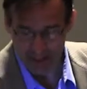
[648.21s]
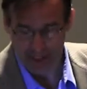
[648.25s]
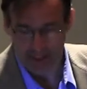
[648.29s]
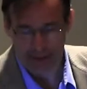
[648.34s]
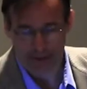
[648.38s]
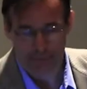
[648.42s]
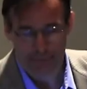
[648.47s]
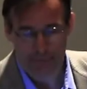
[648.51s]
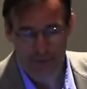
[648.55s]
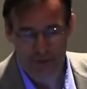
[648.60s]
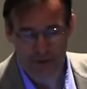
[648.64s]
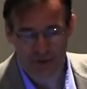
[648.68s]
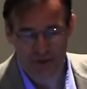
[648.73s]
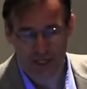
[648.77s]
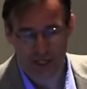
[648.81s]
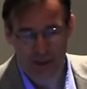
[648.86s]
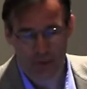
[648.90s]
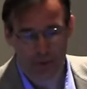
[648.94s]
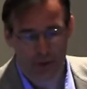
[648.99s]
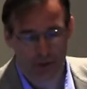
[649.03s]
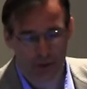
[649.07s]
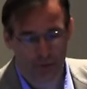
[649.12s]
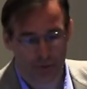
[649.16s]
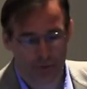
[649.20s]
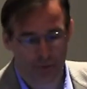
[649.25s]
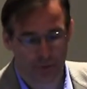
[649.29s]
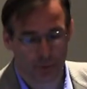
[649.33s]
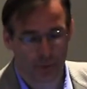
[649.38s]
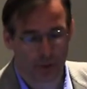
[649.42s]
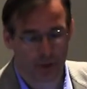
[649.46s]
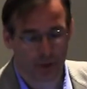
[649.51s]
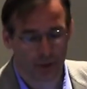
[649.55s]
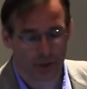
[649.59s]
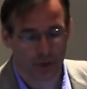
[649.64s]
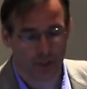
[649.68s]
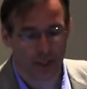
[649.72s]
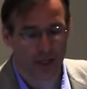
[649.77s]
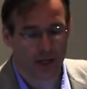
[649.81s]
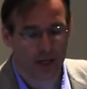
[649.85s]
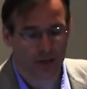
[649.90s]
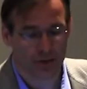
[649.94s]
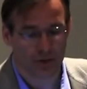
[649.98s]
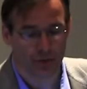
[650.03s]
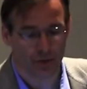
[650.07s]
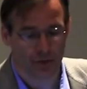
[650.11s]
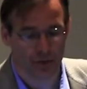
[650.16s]
And the first thing we do is we do an
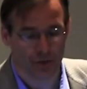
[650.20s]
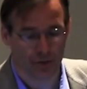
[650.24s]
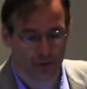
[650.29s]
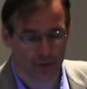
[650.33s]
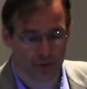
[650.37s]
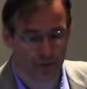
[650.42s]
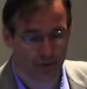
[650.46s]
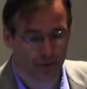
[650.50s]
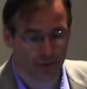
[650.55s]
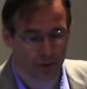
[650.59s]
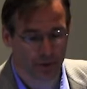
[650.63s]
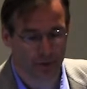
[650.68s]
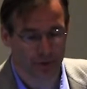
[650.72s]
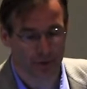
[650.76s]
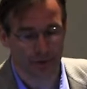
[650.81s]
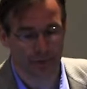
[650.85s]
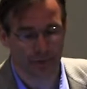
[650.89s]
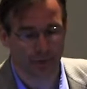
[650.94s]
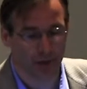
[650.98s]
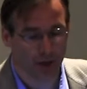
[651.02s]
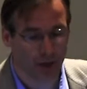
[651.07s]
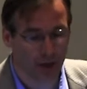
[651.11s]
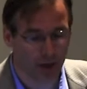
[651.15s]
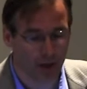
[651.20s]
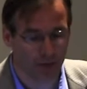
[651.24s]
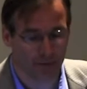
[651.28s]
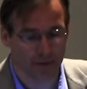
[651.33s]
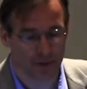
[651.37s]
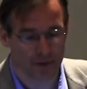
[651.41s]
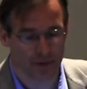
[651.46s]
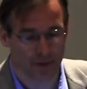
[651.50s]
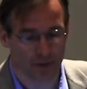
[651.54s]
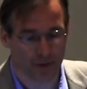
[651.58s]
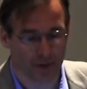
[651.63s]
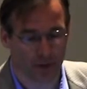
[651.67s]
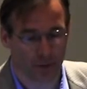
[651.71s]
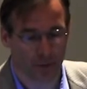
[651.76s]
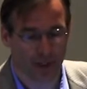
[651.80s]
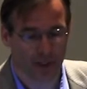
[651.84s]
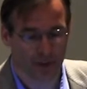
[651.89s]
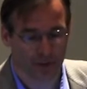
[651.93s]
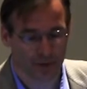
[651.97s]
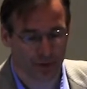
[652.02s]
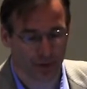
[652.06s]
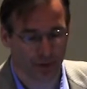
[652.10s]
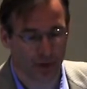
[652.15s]
initial source inversion for all of these
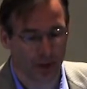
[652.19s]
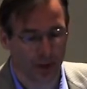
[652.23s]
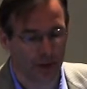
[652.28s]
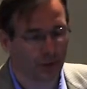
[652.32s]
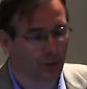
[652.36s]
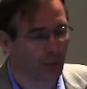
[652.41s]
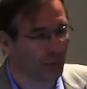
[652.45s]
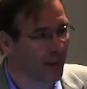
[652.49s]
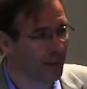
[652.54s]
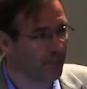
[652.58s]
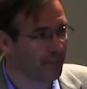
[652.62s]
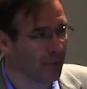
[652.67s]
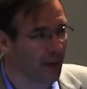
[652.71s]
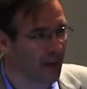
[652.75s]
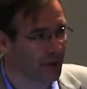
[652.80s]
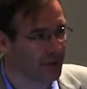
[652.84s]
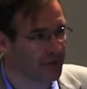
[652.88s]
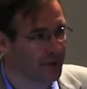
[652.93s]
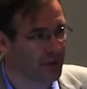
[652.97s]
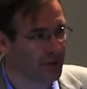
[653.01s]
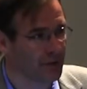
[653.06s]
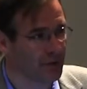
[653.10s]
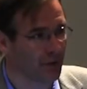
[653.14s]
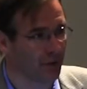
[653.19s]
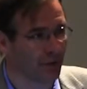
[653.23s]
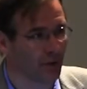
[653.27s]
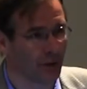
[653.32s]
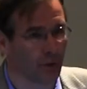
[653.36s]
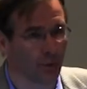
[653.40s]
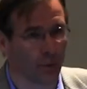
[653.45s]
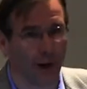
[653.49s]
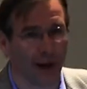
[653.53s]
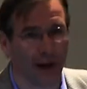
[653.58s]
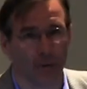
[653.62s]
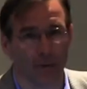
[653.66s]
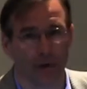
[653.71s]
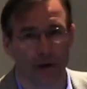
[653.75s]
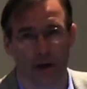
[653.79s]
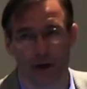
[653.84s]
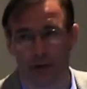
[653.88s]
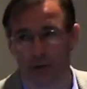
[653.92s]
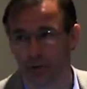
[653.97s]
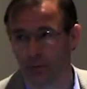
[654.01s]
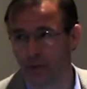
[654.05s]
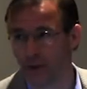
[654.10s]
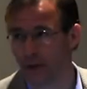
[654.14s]
earthquakes. So all the red boxes show you where we
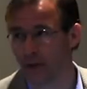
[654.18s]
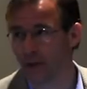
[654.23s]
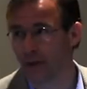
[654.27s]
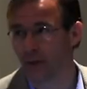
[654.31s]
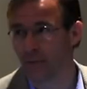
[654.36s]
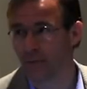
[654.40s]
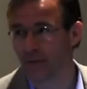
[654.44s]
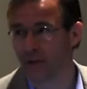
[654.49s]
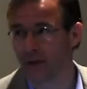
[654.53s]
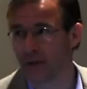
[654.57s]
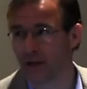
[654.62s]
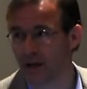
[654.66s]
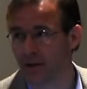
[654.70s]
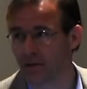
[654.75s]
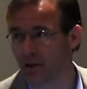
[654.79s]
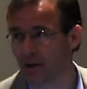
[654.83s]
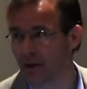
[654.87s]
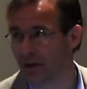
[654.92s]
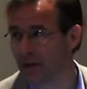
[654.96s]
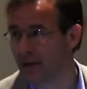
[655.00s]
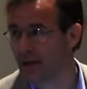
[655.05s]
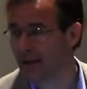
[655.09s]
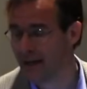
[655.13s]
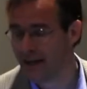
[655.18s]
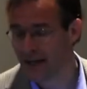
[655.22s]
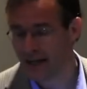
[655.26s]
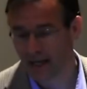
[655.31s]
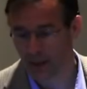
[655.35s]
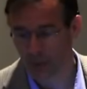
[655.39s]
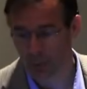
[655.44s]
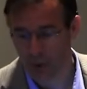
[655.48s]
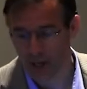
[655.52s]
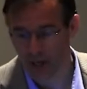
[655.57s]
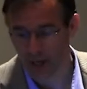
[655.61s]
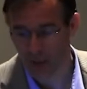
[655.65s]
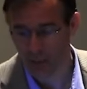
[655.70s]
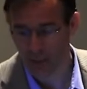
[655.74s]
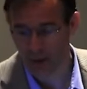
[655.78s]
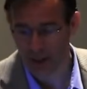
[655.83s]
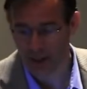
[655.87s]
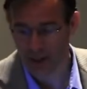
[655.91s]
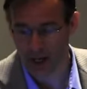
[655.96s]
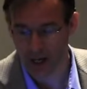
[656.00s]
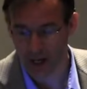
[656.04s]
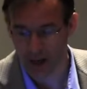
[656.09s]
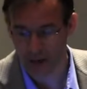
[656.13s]
are doing computation and where we
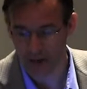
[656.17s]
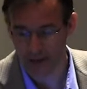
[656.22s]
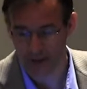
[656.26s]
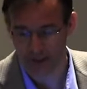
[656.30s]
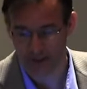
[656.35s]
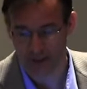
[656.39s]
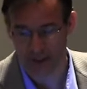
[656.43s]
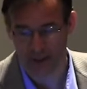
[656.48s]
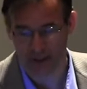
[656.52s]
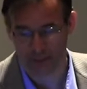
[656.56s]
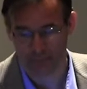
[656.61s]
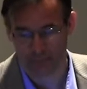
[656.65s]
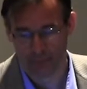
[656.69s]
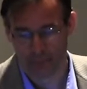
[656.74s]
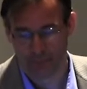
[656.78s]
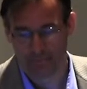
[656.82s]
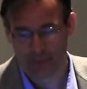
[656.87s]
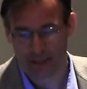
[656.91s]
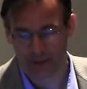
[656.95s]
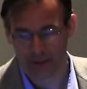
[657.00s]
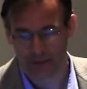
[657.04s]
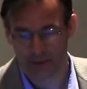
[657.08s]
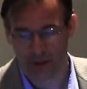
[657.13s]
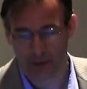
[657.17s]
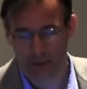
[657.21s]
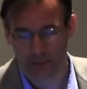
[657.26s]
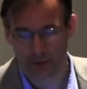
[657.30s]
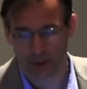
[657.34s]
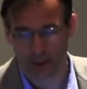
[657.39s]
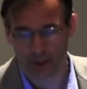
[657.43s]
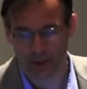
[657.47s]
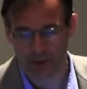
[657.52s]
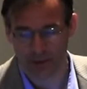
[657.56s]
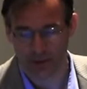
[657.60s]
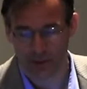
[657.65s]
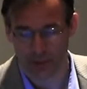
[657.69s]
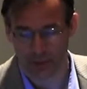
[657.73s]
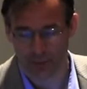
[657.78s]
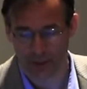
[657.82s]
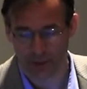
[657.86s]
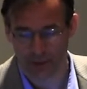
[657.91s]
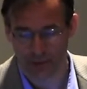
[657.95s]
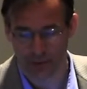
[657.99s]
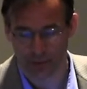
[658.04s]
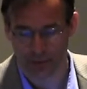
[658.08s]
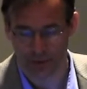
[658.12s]
are harnessing these computational
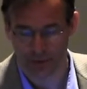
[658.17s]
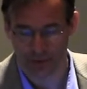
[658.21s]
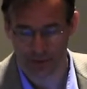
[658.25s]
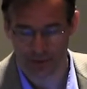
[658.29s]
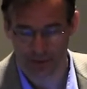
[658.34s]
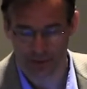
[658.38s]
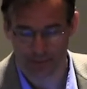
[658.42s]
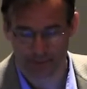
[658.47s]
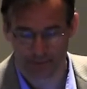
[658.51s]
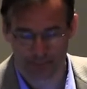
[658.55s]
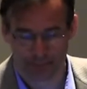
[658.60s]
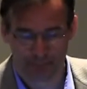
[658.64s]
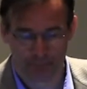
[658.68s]
resources.